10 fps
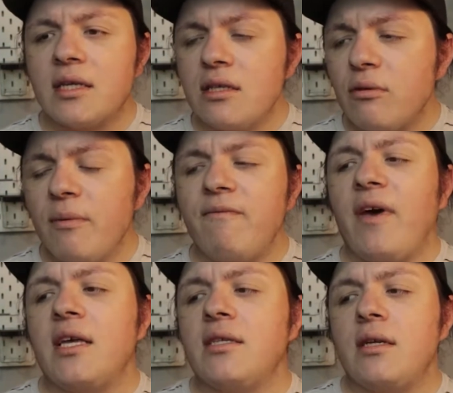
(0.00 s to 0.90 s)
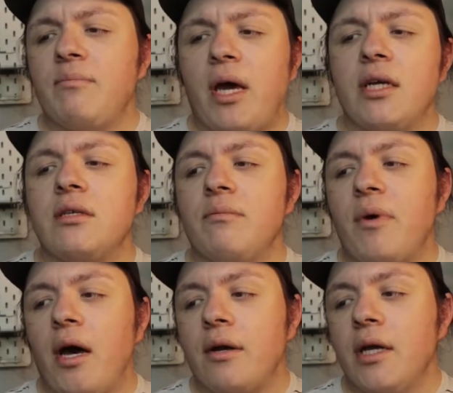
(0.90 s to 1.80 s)
It's a little bit fascinating and passionate
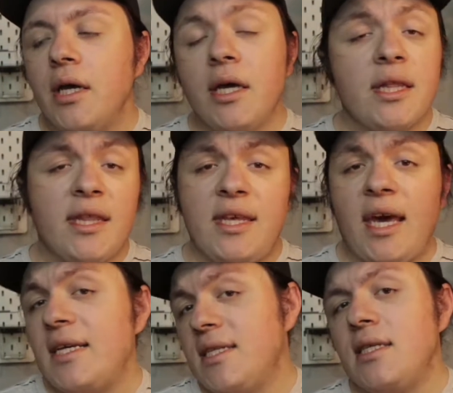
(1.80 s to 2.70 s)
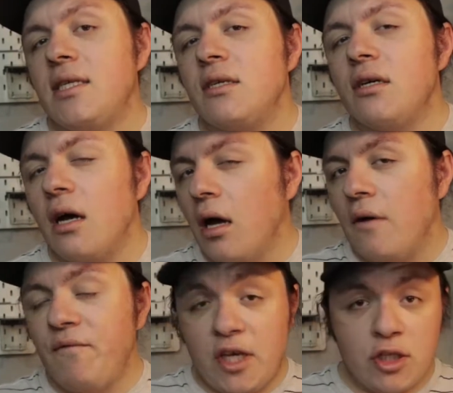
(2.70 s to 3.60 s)
about the idea
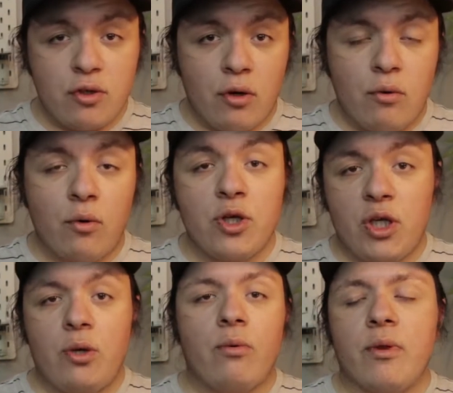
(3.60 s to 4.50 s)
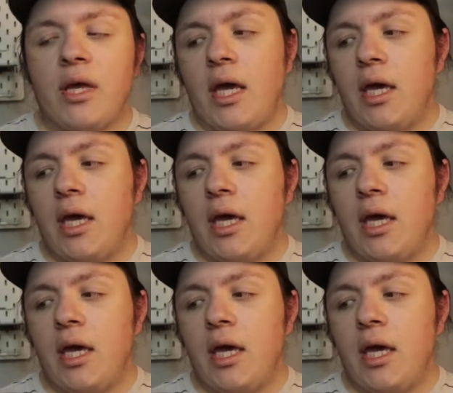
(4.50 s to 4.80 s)
of internal youth.